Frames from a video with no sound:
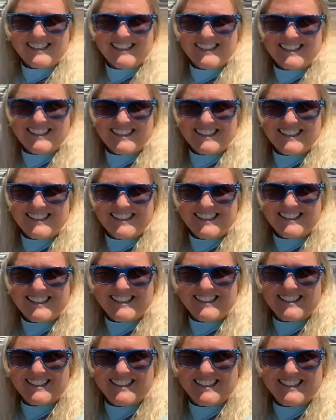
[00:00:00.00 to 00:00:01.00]

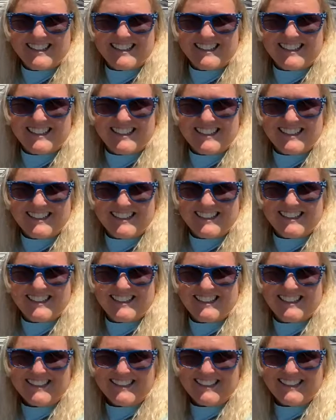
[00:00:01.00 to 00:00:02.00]

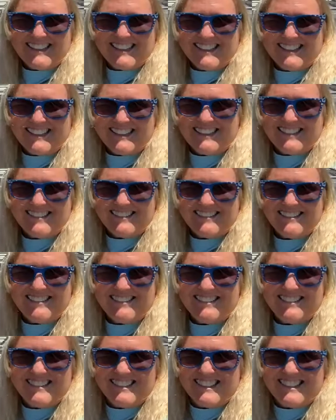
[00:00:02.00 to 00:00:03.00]

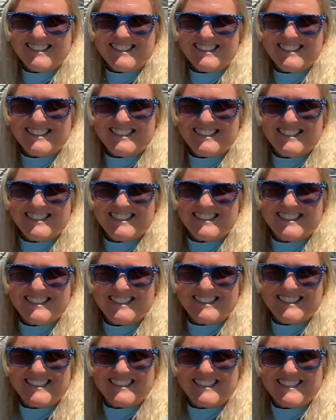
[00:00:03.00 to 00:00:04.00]

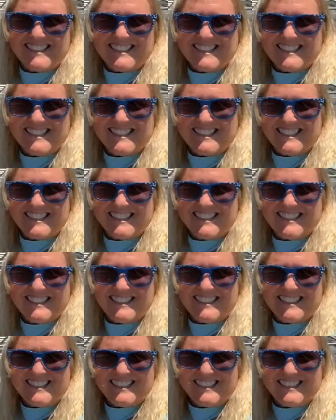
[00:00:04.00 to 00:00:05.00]

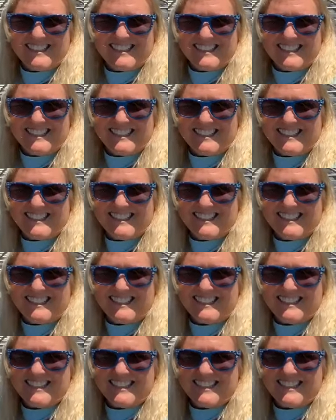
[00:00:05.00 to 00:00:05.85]
(not speaking)